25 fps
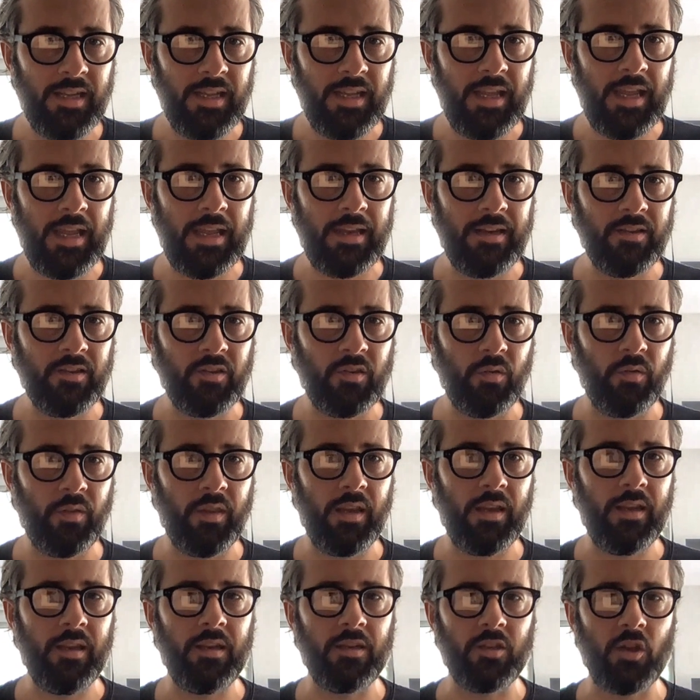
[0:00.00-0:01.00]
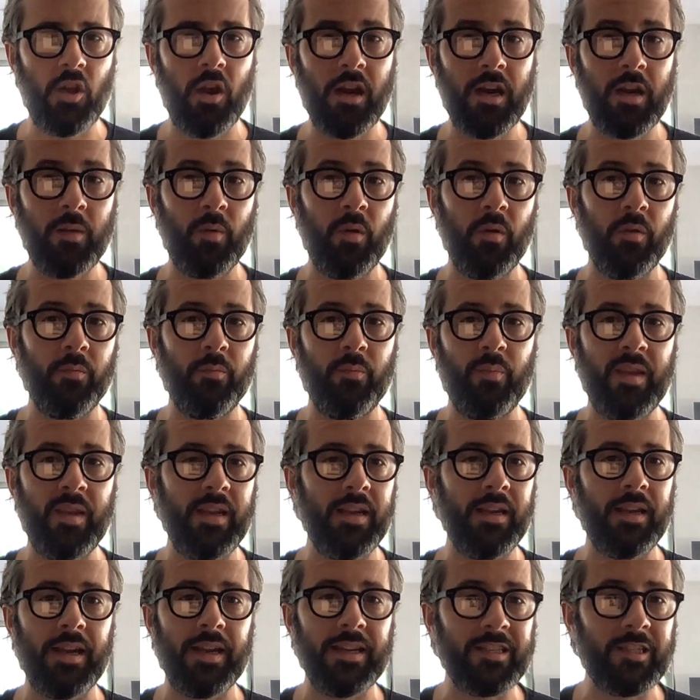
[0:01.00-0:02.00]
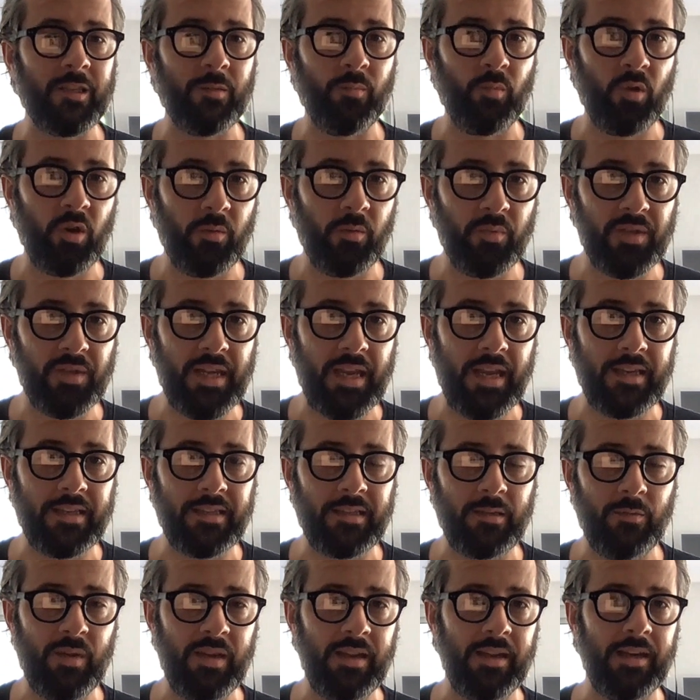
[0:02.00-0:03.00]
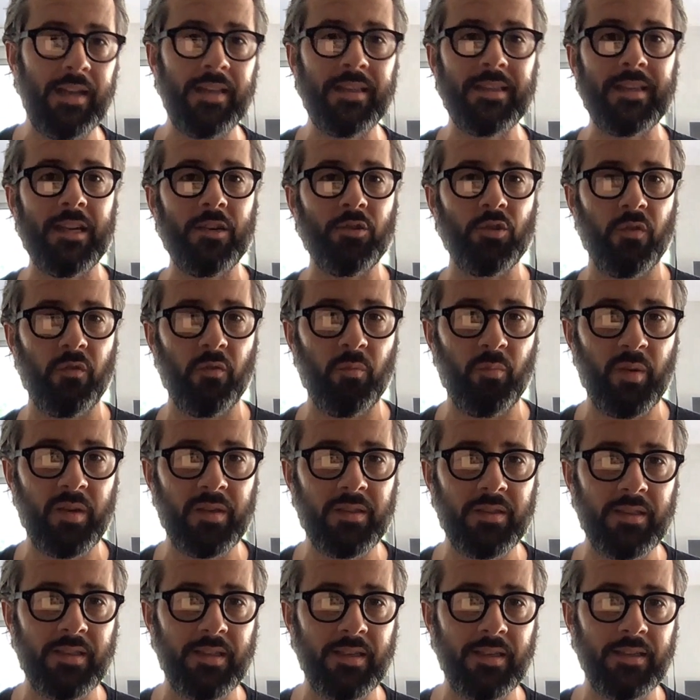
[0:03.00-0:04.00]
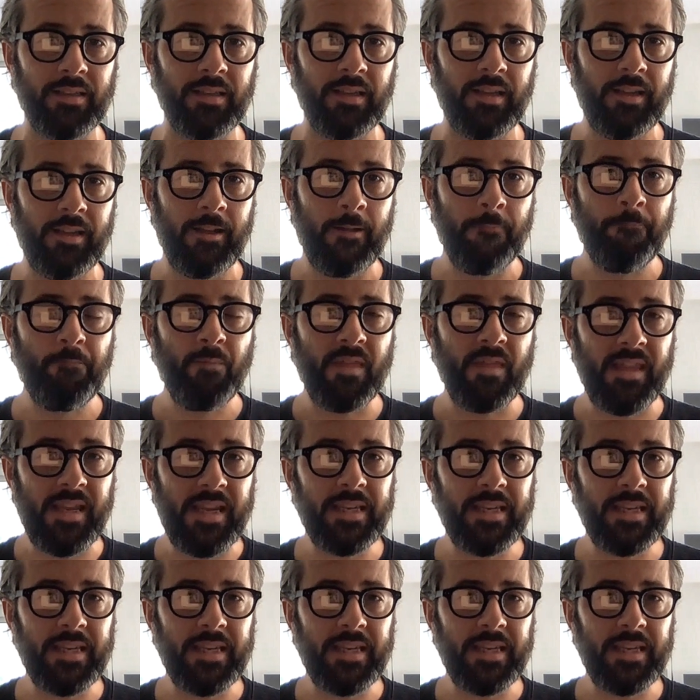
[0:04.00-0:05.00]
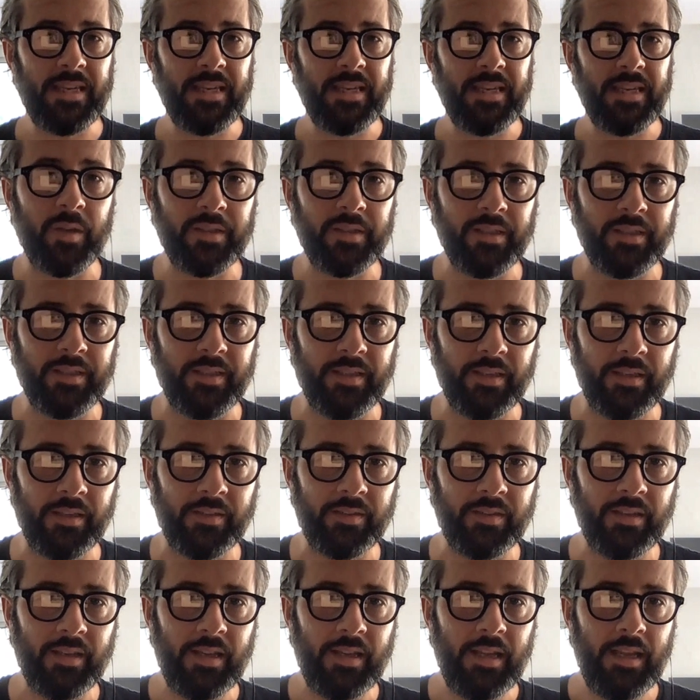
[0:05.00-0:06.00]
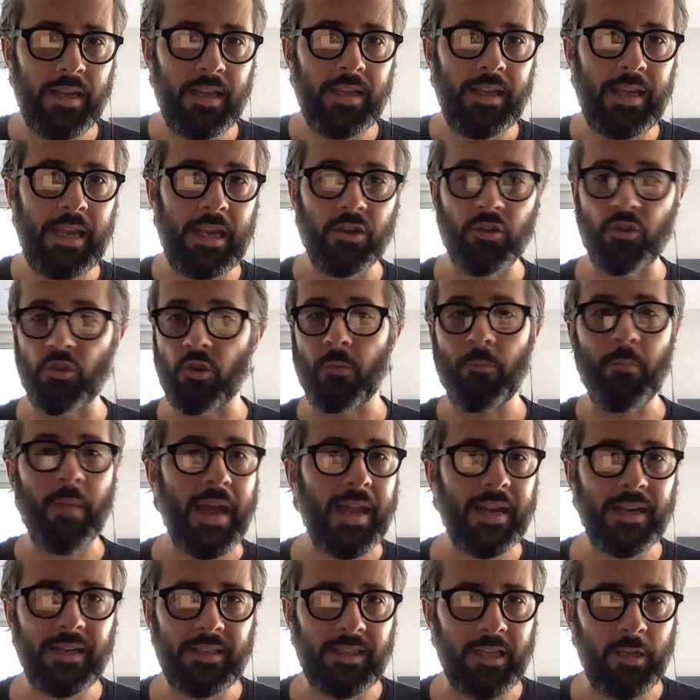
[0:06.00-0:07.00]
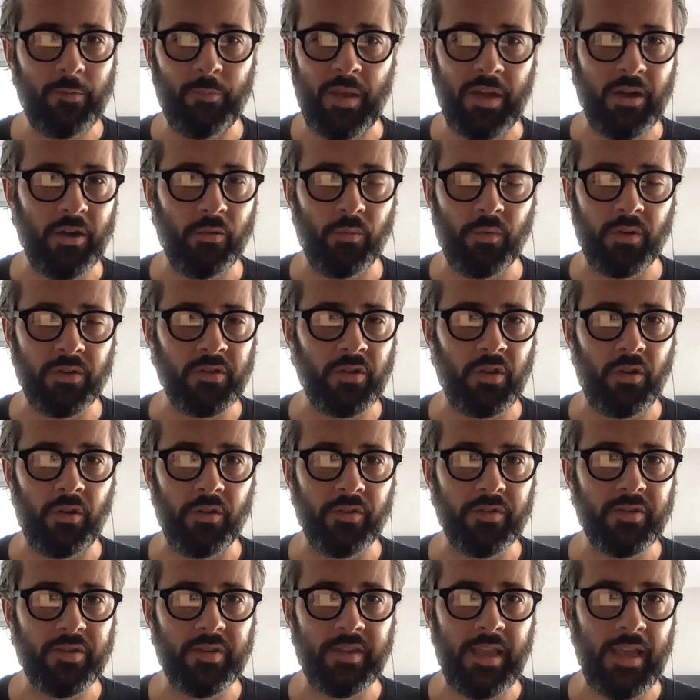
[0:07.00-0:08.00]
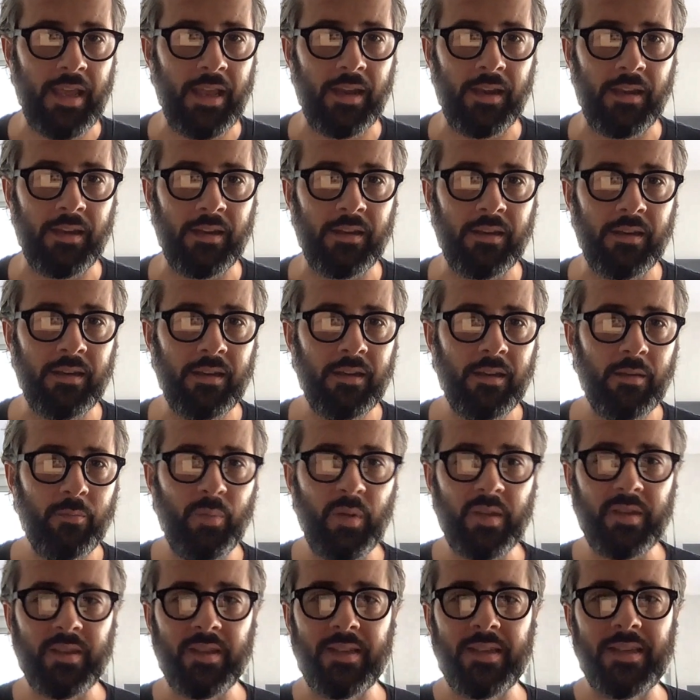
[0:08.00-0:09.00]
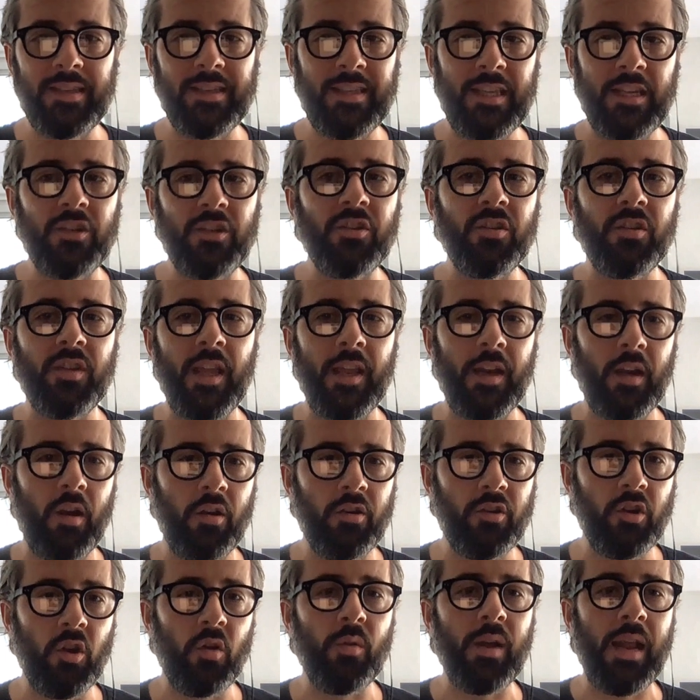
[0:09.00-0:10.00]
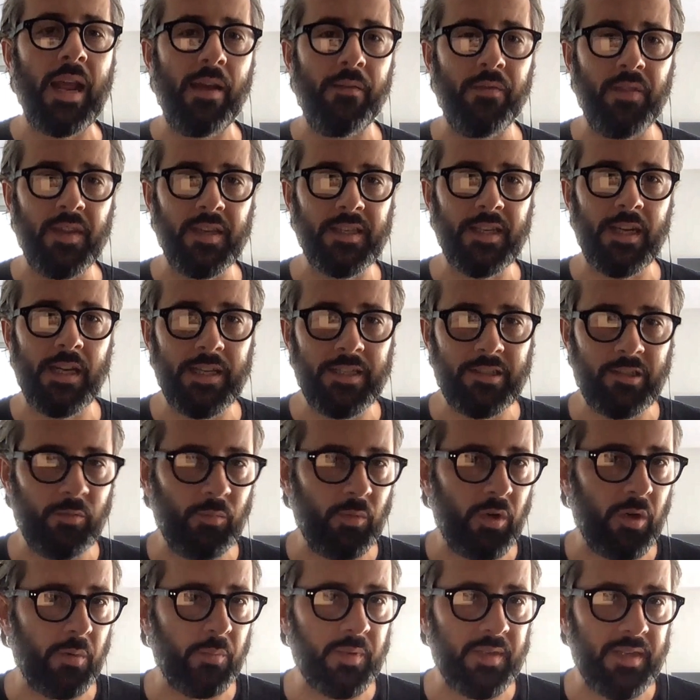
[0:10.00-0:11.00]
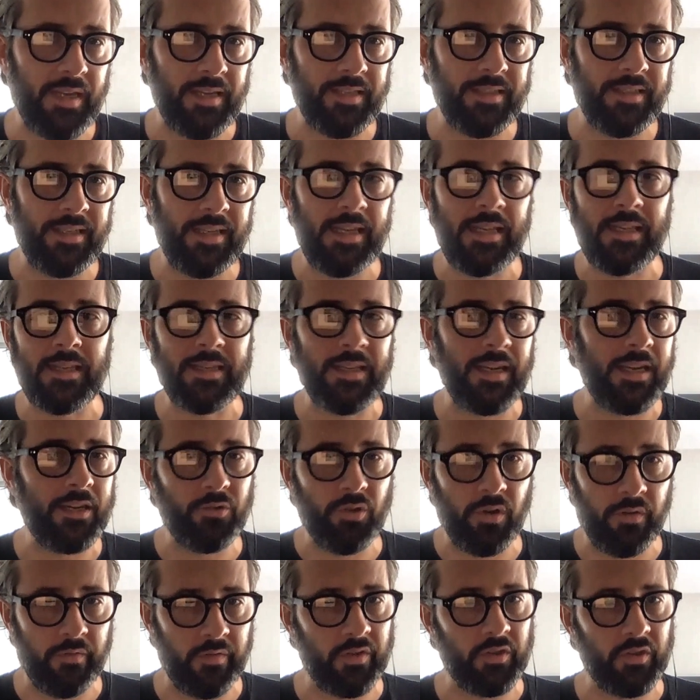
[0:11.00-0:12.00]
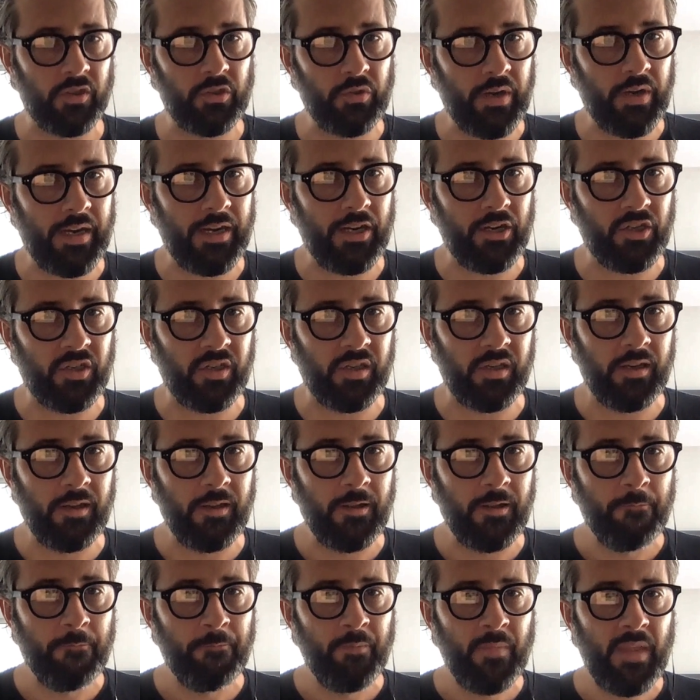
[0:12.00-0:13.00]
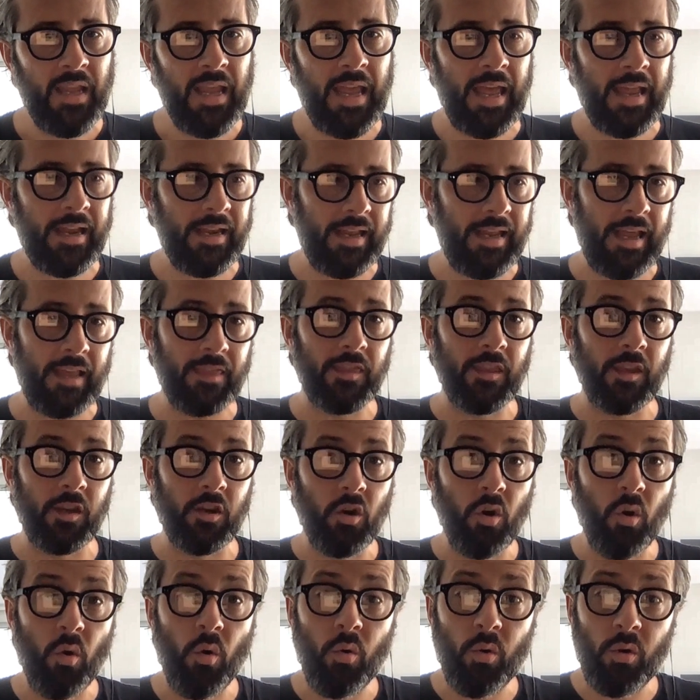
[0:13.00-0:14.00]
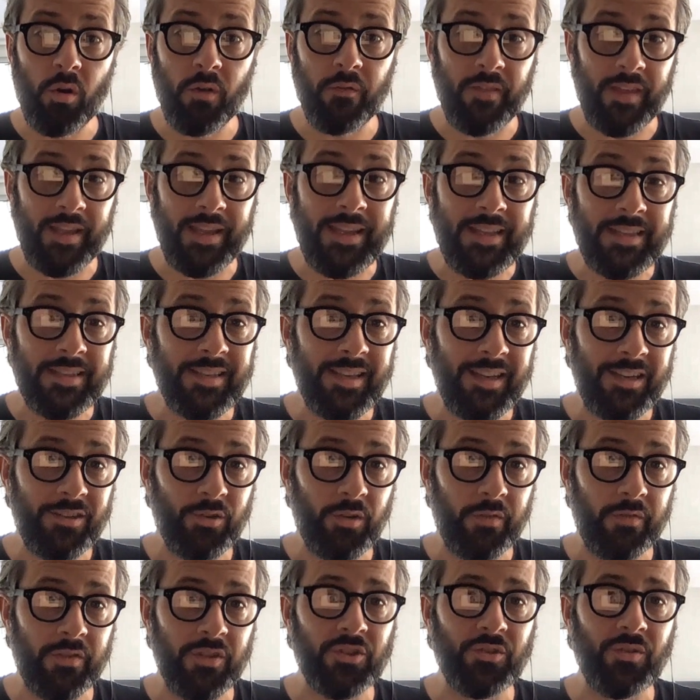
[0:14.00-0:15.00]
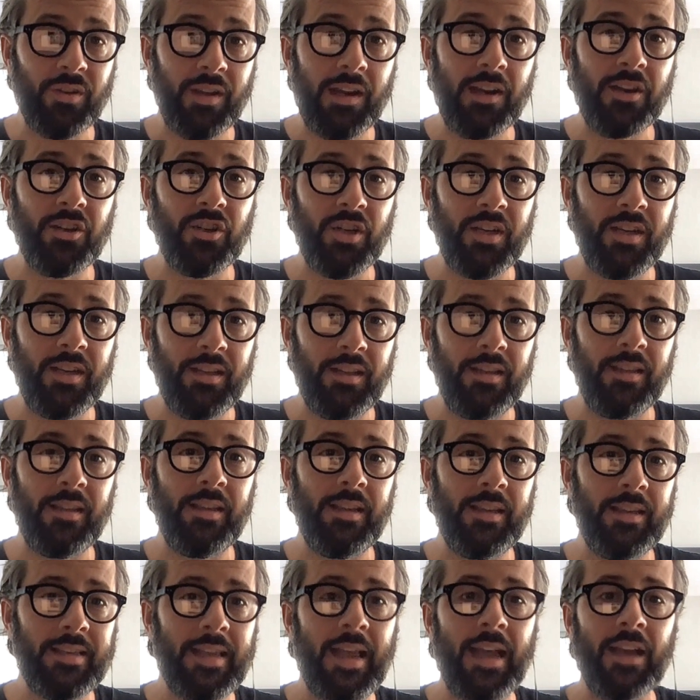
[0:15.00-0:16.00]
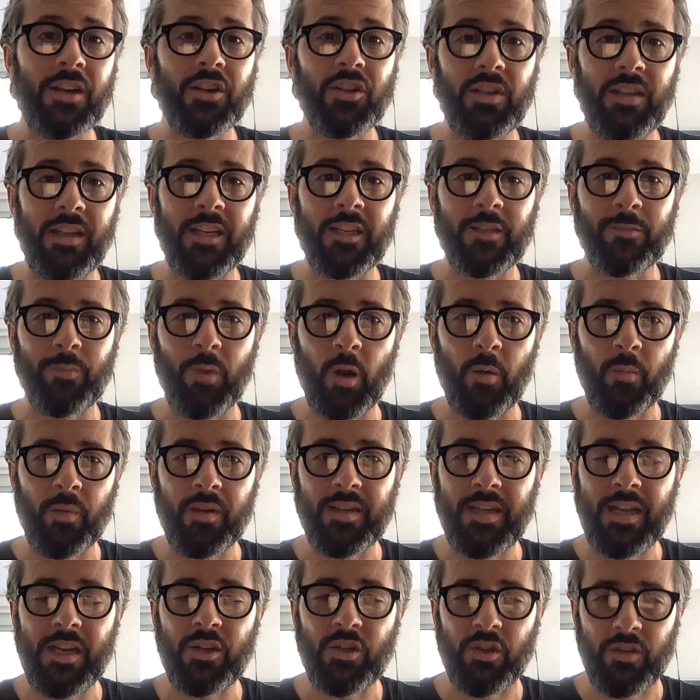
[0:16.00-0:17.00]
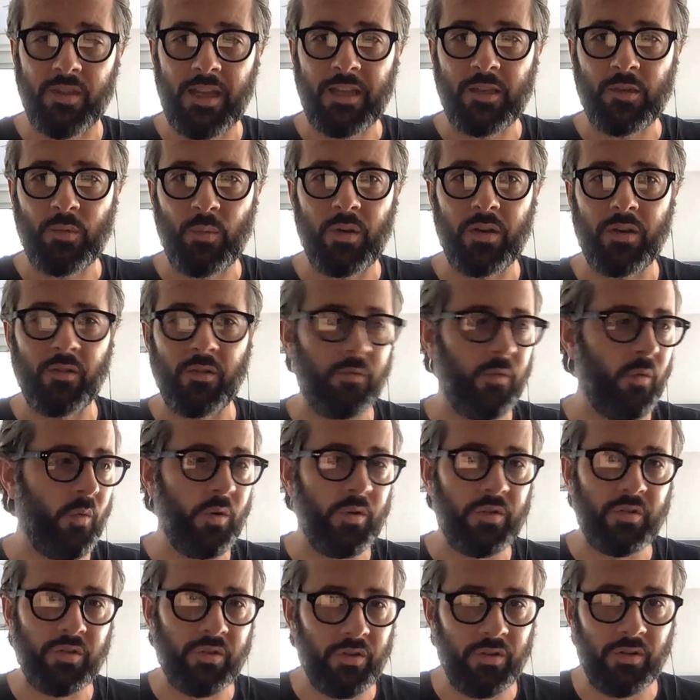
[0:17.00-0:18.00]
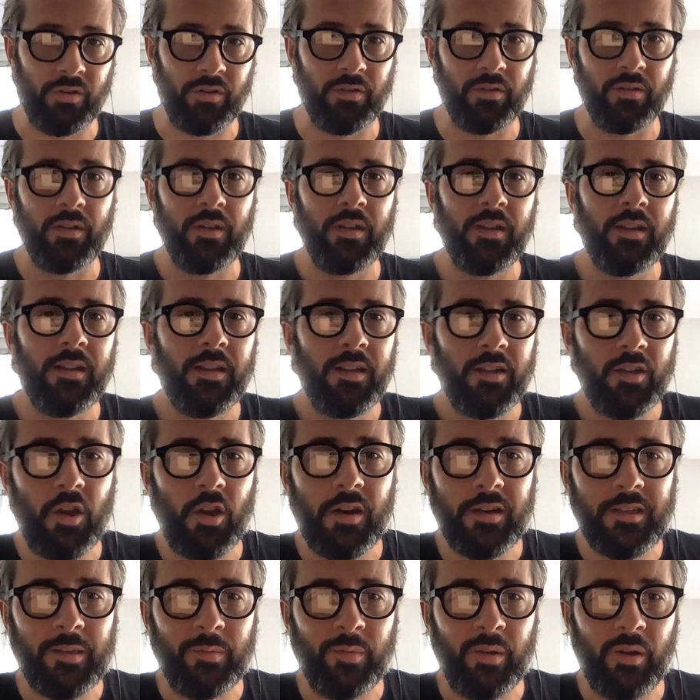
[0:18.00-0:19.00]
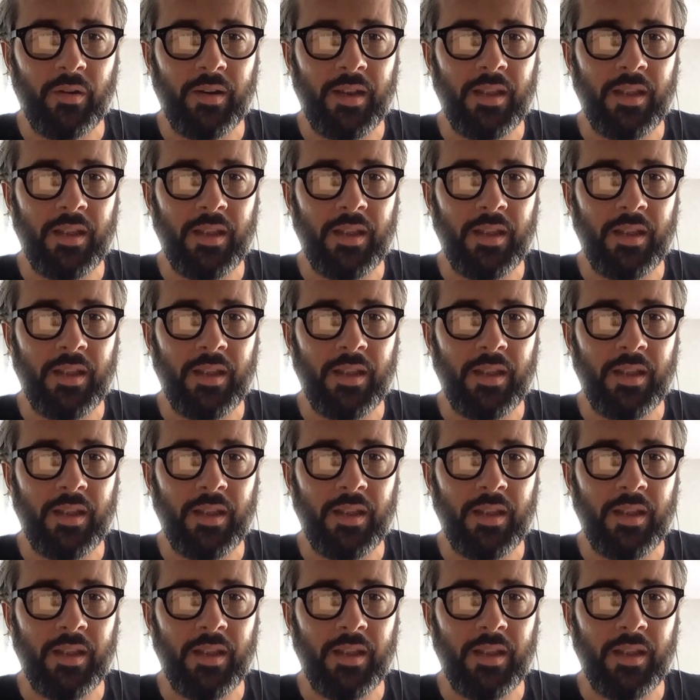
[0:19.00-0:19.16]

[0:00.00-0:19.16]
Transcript: And so they talk about being customer obsessed, being an insight-driven businesses. These kind of businesses get dramatically better results than businesses that don't have this customer obsessed, insight-driven strategy. And at the core of the insight-driven strategy is actually experimentation. That's what Forrester talks about.